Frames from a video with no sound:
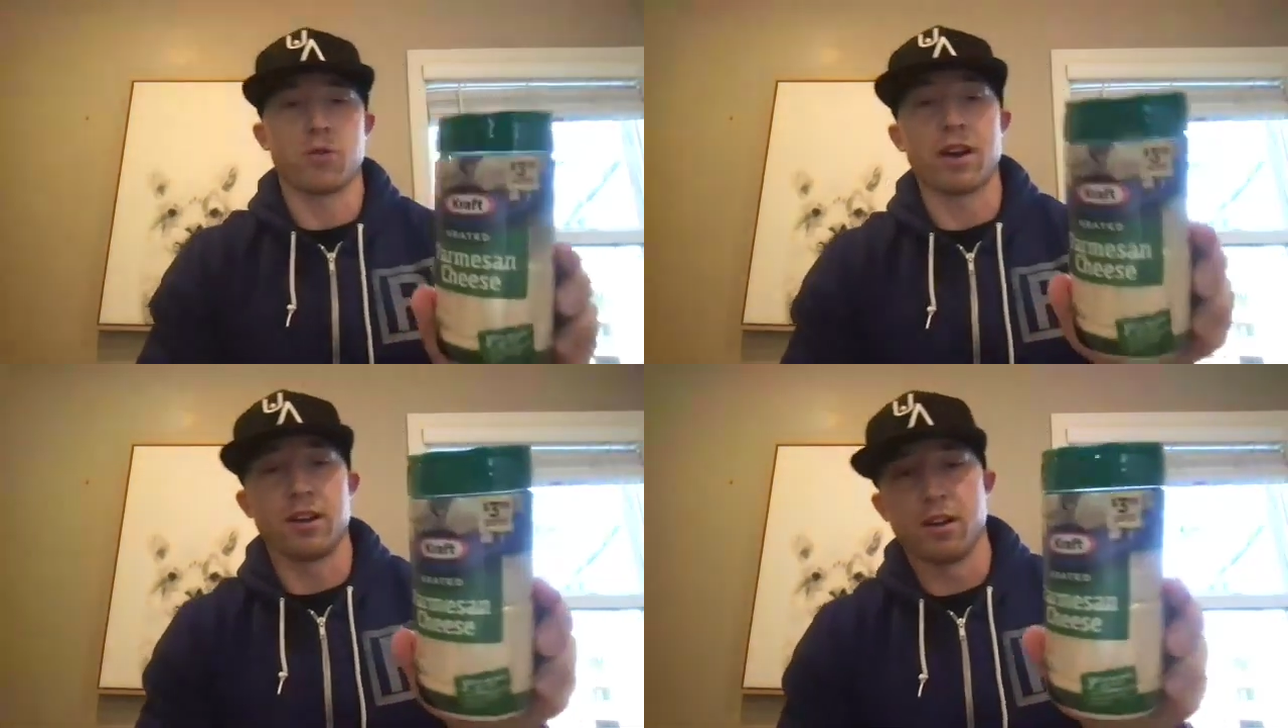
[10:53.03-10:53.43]

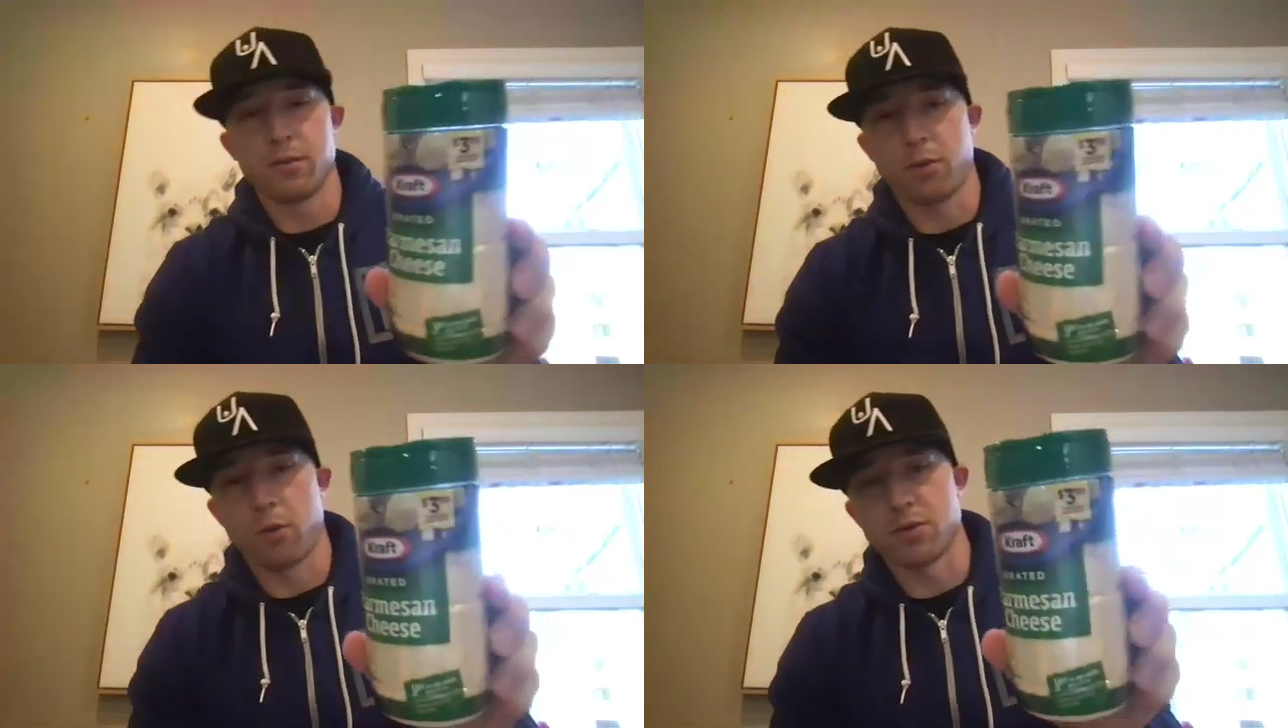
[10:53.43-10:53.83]

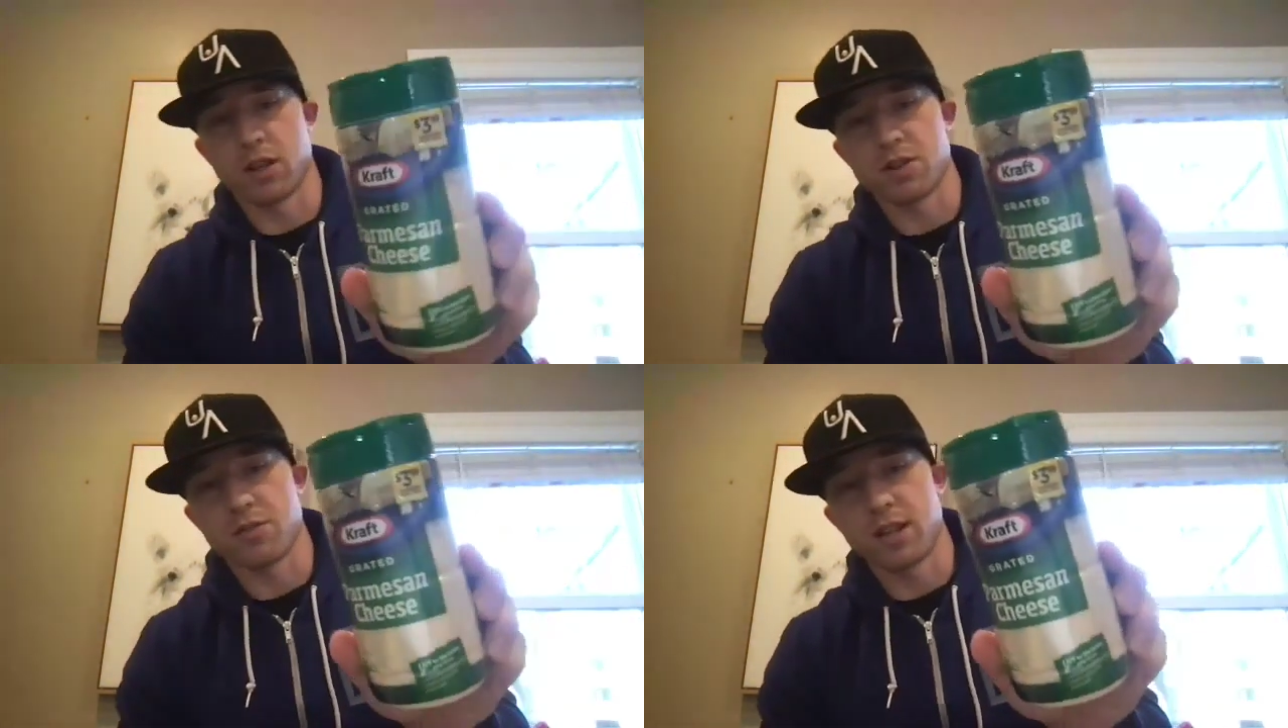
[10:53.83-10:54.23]
grated
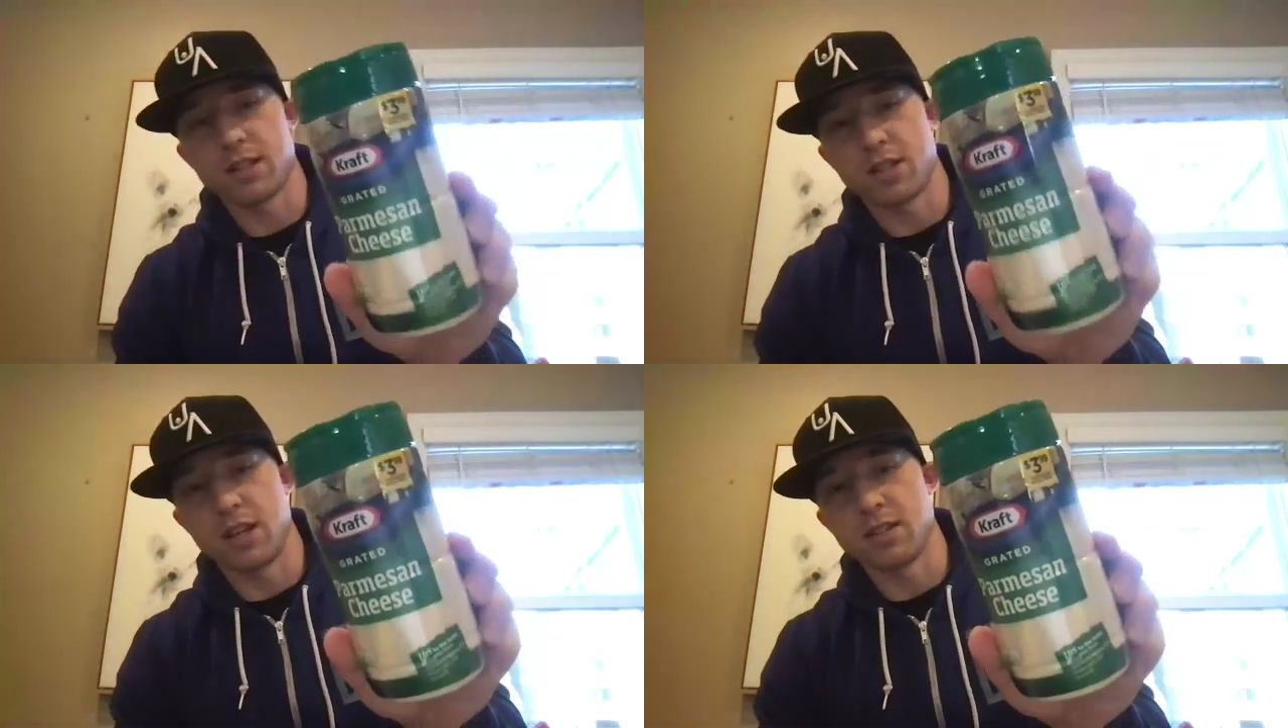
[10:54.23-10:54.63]
Parmesan
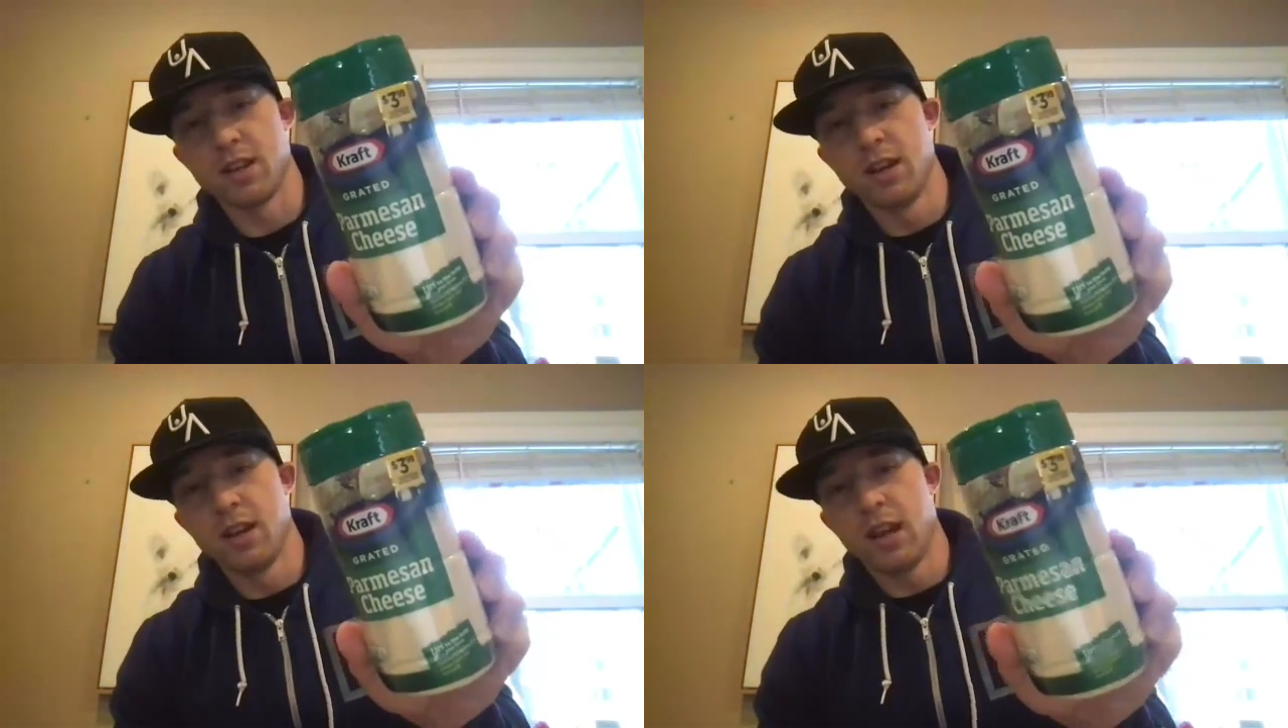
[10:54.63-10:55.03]
cheese.